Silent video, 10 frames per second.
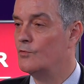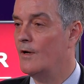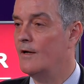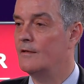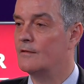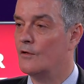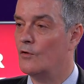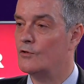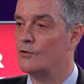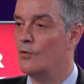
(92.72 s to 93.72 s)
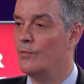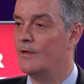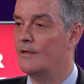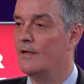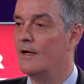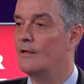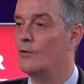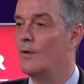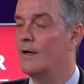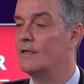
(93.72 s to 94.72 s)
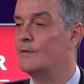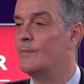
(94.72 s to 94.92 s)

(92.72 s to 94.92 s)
One is crossover, the other one is